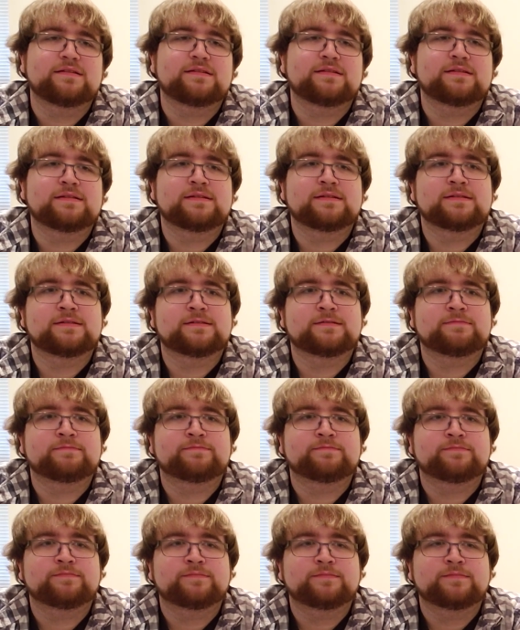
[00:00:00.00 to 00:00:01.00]

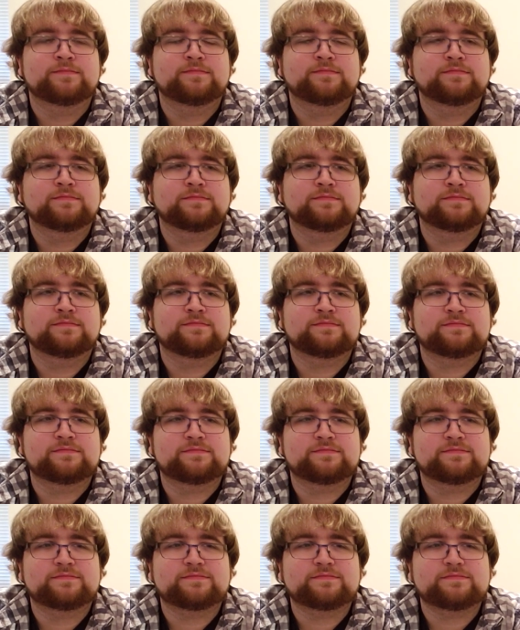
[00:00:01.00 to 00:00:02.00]

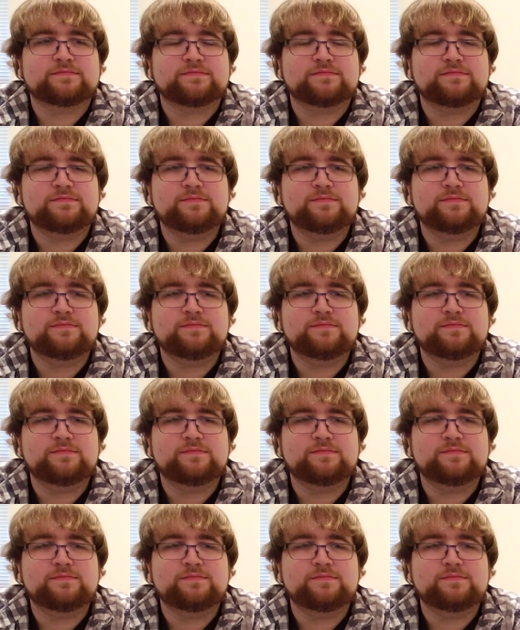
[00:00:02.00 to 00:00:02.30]
No one is speaking in this clip.